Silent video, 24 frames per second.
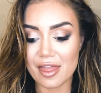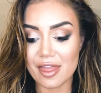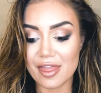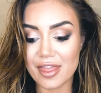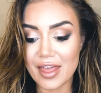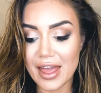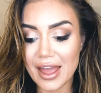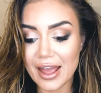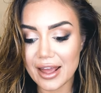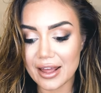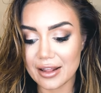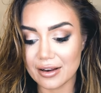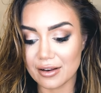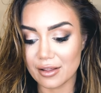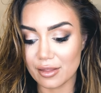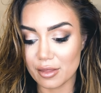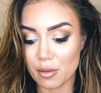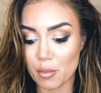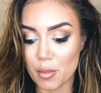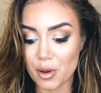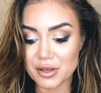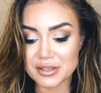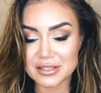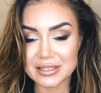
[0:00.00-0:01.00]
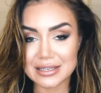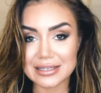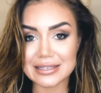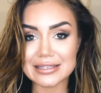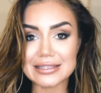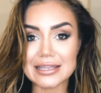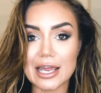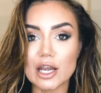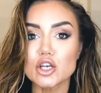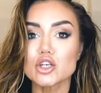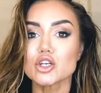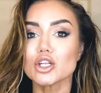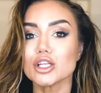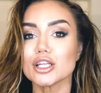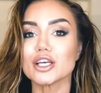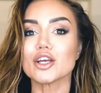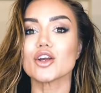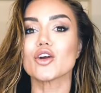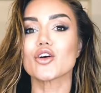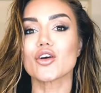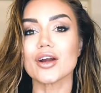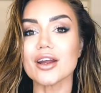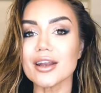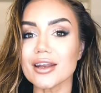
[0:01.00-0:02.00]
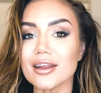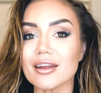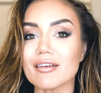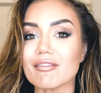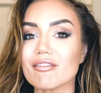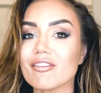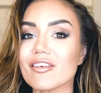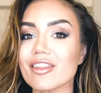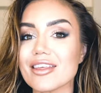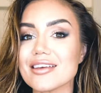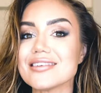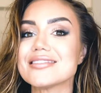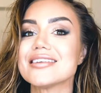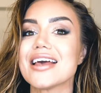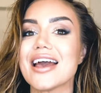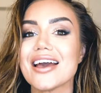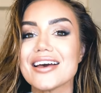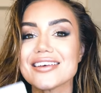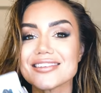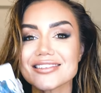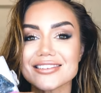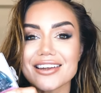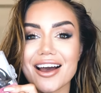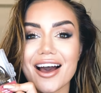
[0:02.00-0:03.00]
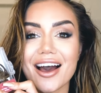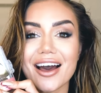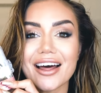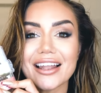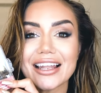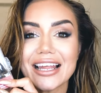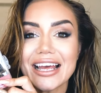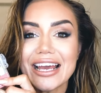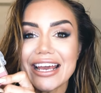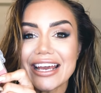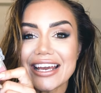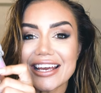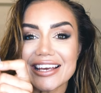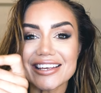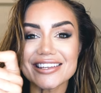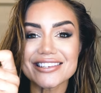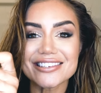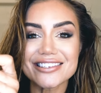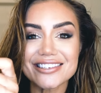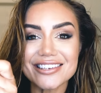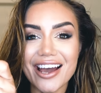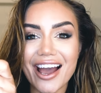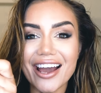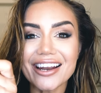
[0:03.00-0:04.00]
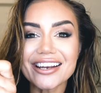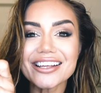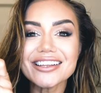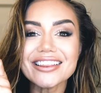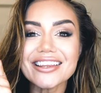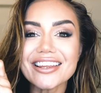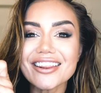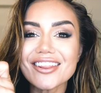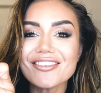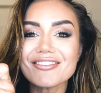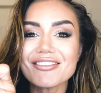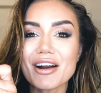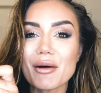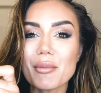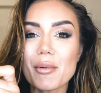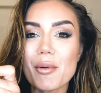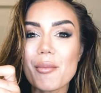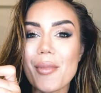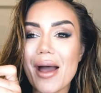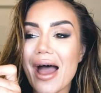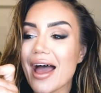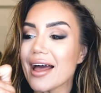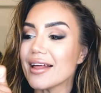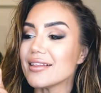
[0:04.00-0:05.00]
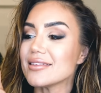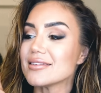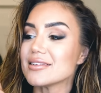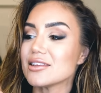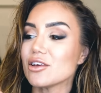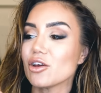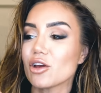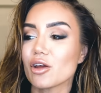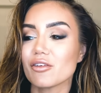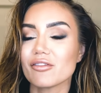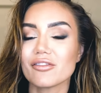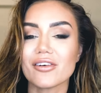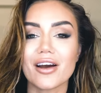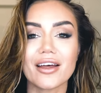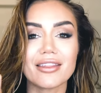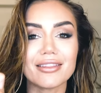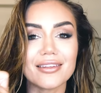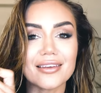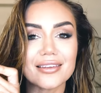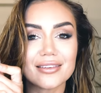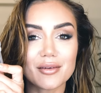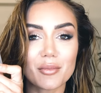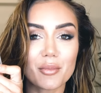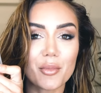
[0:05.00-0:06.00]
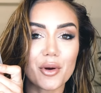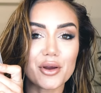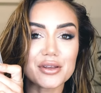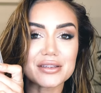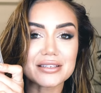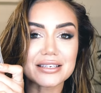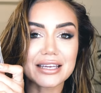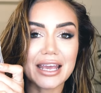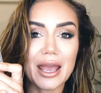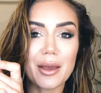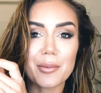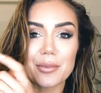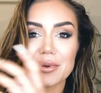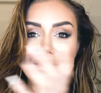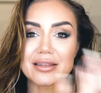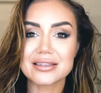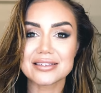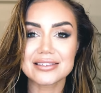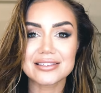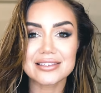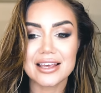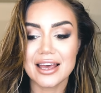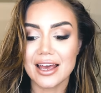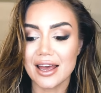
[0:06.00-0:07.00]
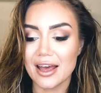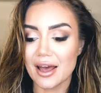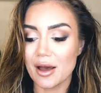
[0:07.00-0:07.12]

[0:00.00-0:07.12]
Then the most essential ingredient for this hairstyle is tiny little rubber bands. You can find these at most chemists.